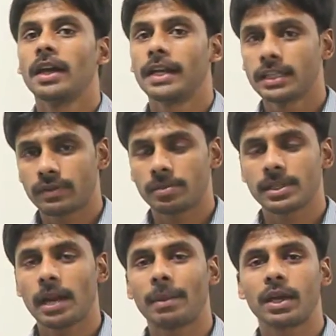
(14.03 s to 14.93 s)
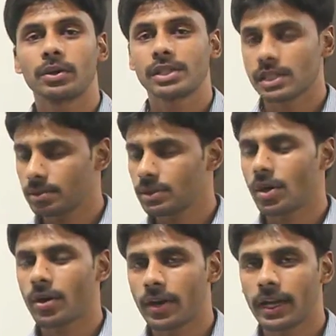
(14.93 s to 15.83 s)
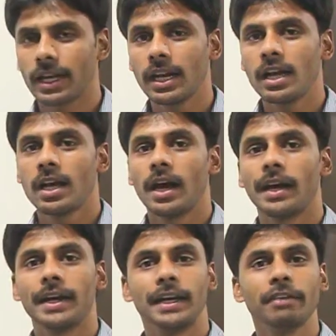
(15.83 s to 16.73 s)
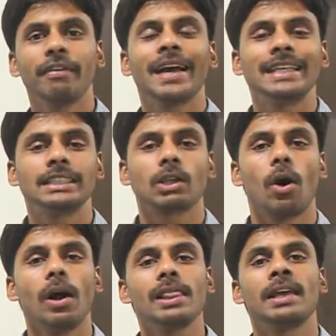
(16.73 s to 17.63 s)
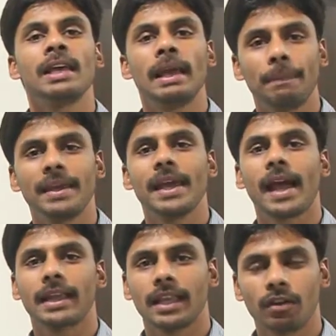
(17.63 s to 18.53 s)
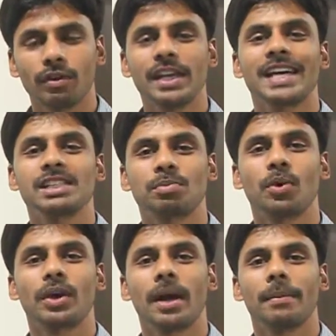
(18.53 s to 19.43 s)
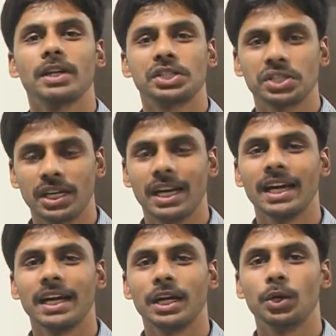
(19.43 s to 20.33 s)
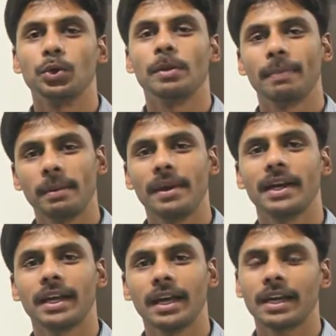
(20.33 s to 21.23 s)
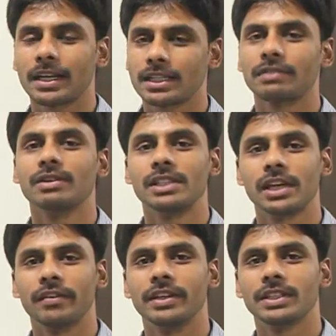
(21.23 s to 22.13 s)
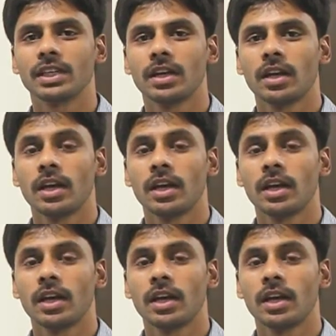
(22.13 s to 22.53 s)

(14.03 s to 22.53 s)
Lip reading: It is from Sun Microsystems or Oracle, and it defines all the API that we as programmers should learn to implement a RESTful service.